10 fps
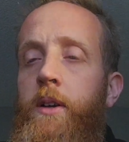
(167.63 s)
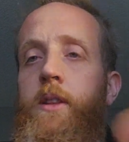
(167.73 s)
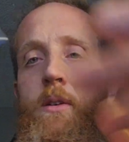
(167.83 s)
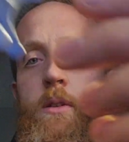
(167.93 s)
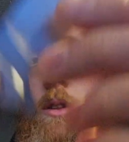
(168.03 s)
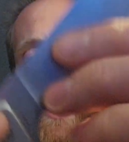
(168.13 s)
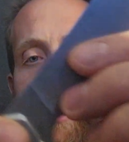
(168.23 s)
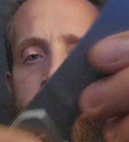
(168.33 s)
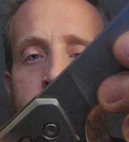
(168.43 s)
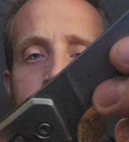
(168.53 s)
the only
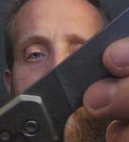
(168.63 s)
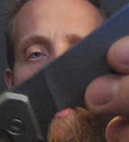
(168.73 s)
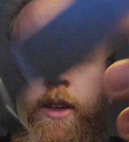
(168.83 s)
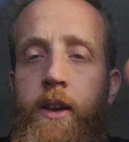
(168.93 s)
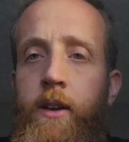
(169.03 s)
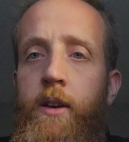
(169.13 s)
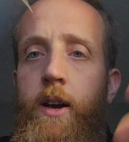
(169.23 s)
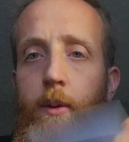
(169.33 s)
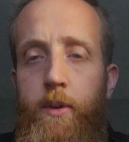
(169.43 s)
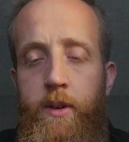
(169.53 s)
thing I think
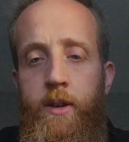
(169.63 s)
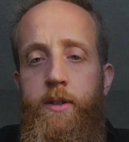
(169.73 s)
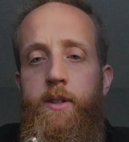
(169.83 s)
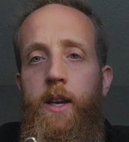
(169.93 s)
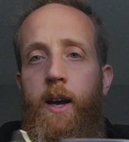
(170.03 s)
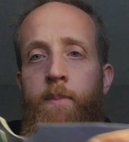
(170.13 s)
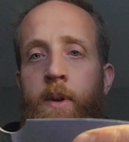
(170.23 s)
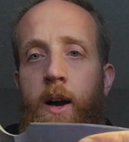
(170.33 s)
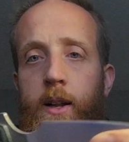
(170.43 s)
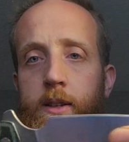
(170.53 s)
I would say I'm
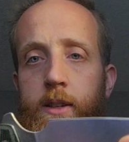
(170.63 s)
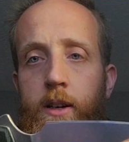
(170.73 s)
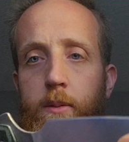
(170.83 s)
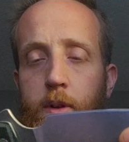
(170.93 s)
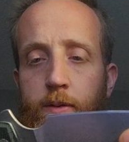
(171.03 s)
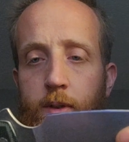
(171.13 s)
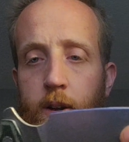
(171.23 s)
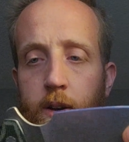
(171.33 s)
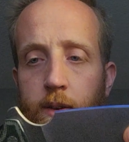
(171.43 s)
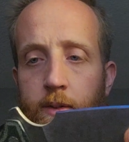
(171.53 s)
not terribly
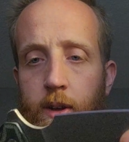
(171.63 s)
fond of